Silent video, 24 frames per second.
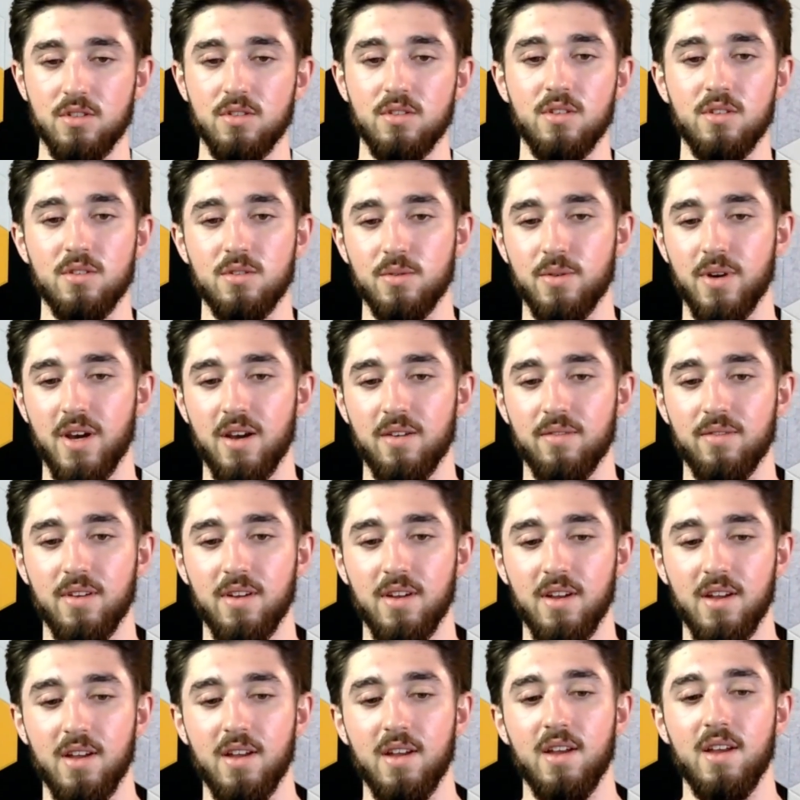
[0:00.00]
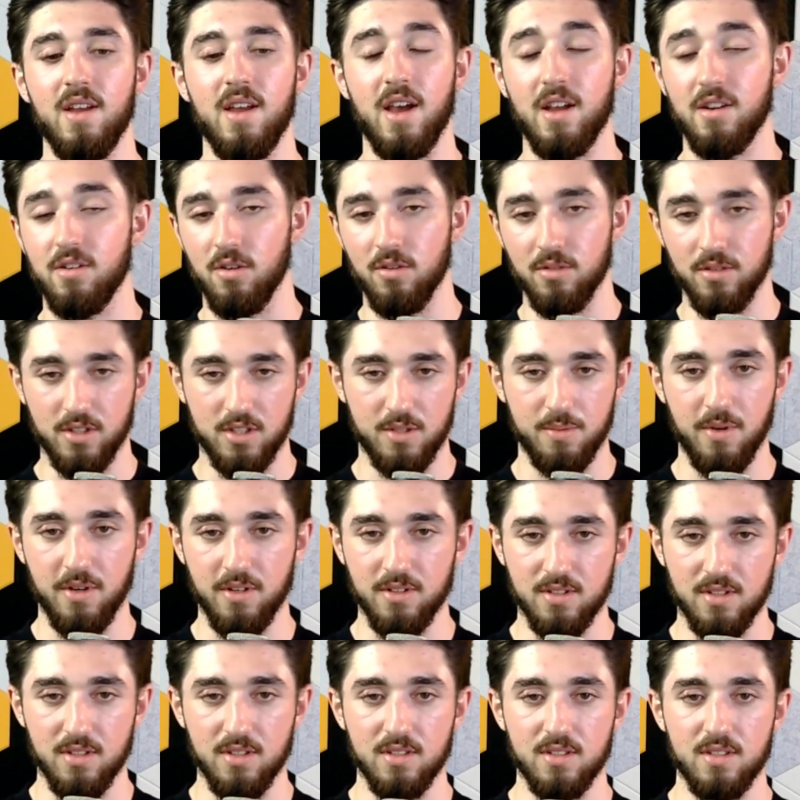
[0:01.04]
You need to have had your own
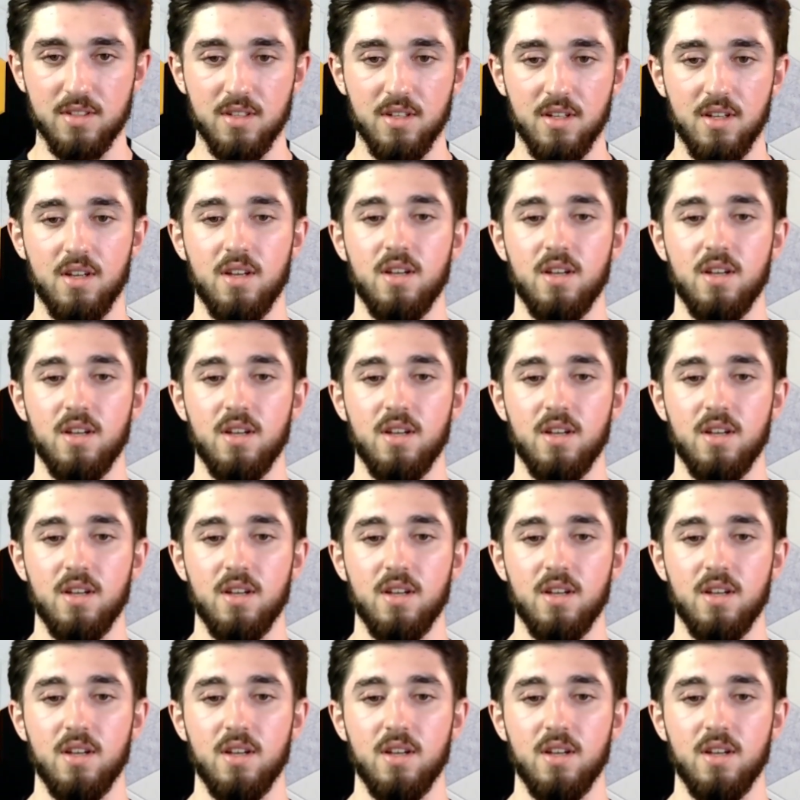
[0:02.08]
experiences,